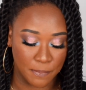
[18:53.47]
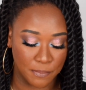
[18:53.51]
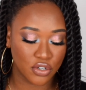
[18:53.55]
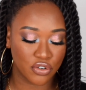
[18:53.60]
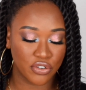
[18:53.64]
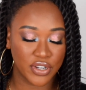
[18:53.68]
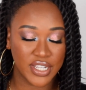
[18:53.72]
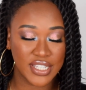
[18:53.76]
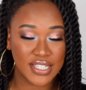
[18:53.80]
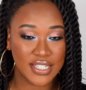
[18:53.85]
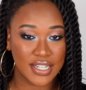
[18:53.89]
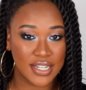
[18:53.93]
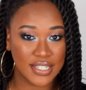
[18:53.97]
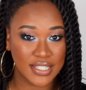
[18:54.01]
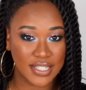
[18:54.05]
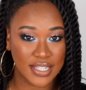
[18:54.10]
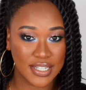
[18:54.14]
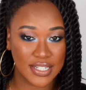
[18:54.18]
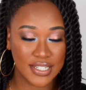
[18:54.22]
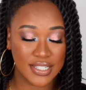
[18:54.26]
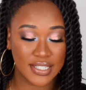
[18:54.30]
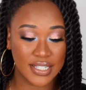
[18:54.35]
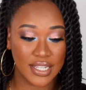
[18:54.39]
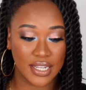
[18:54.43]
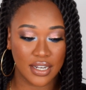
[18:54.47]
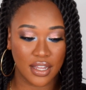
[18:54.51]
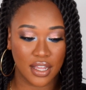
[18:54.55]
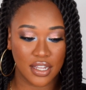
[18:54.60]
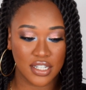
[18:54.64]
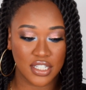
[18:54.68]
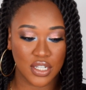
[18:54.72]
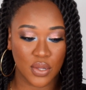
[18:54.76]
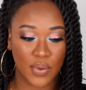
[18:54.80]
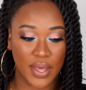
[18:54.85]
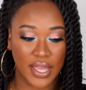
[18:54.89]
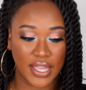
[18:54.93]
creaseless
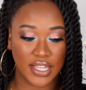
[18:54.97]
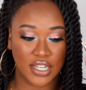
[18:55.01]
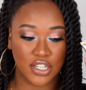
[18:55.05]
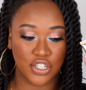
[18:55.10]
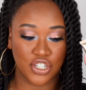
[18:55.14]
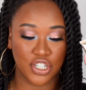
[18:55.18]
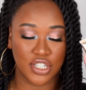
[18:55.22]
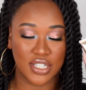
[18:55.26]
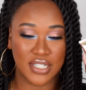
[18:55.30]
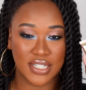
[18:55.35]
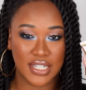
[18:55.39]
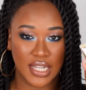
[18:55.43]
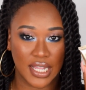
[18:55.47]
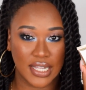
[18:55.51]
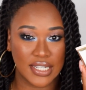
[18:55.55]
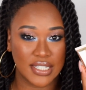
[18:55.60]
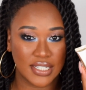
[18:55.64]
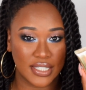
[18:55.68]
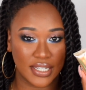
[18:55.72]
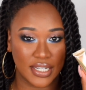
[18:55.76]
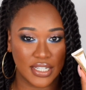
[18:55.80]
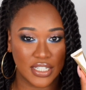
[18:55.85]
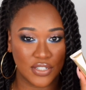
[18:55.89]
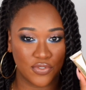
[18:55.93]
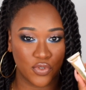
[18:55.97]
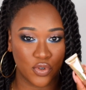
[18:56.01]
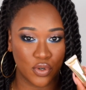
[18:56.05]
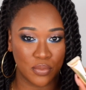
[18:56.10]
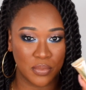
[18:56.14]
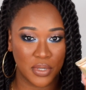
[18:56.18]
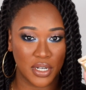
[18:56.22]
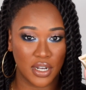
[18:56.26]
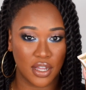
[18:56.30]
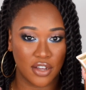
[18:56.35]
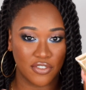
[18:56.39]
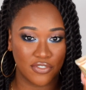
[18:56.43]
concealer so I can just test this
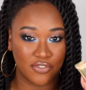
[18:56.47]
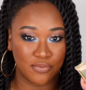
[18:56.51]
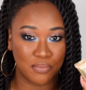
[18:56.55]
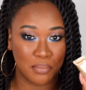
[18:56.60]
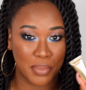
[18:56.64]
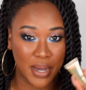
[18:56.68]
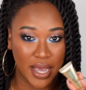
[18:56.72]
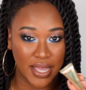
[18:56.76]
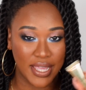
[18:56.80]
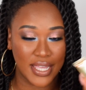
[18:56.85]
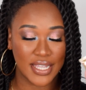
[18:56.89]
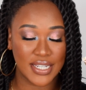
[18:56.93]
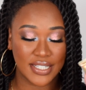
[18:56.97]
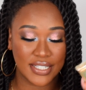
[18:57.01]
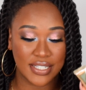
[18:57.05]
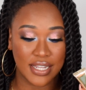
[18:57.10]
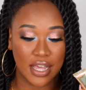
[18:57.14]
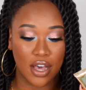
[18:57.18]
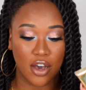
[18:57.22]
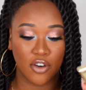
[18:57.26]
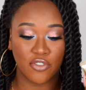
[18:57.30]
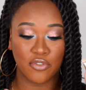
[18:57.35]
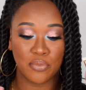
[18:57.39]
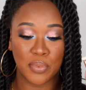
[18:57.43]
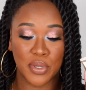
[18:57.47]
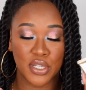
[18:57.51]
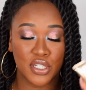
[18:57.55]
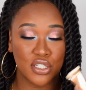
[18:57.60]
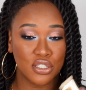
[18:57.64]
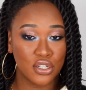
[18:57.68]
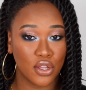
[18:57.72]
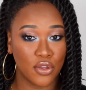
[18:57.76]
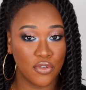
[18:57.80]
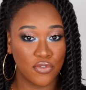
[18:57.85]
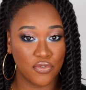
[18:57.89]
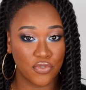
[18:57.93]
formula by itself but
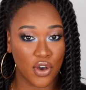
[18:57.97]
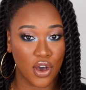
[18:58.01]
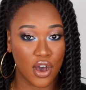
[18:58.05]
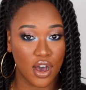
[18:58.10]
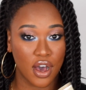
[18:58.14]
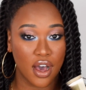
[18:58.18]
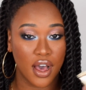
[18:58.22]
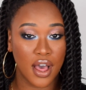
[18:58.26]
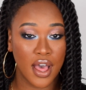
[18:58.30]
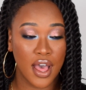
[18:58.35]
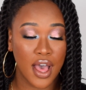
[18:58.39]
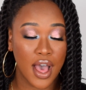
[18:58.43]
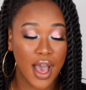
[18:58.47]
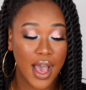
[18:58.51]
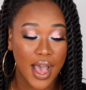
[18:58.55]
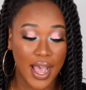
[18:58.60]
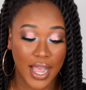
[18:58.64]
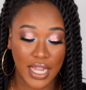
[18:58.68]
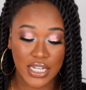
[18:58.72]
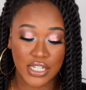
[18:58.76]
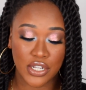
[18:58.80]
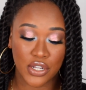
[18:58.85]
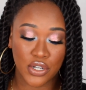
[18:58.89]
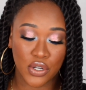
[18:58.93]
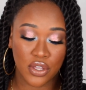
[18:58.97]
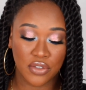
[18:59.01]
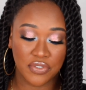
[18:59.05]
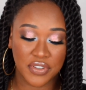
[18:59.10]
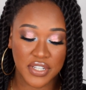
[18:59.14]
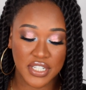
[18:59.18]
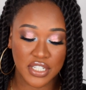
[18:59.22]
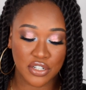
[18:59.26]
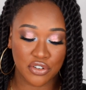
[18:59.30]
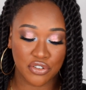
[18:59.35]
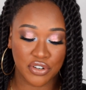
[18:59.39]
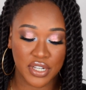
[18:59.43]
so far I don't know
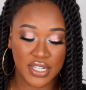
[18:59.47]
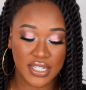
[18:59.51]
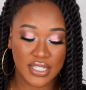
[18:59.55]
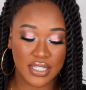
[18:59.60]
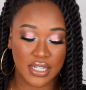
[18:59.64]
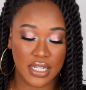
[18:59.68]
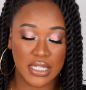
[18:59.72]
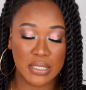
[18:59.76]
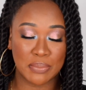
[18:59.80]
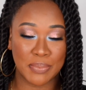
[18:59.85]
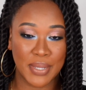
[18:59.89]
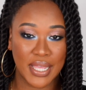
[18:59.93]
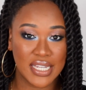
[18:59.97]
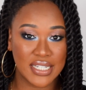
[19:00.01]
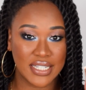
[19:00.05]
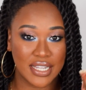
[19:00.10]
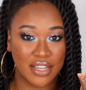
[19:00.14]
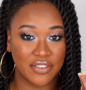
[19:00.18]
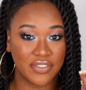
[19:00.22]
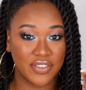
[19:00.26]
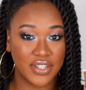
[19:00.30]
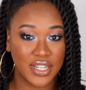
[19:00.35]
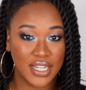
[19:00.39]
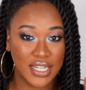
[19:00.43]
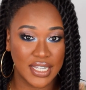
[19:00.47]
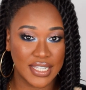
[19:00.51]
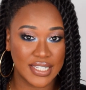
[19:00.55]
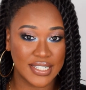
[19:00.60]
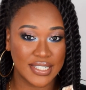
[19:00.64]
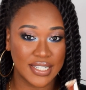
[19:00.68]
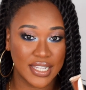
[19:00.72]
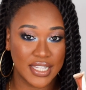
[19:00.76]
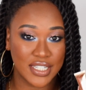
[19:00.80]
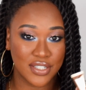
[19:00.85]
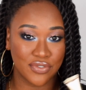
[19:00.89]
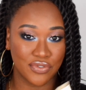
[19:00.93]
if it's creaseless but it definitely
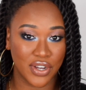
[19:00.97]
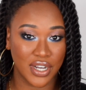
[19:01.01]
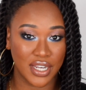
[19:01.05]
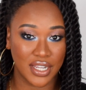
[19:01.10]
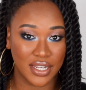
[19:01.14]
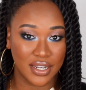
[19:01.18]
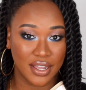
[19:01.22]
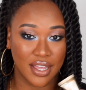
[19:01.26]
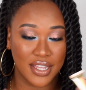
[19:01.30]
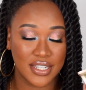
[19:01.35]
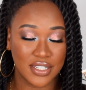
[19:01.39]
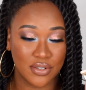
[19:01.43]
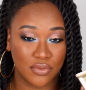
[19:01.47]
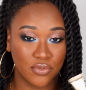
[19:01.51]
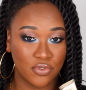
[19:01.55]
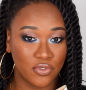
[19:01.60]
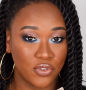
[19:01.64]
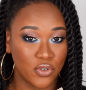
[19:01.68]
sits really nice and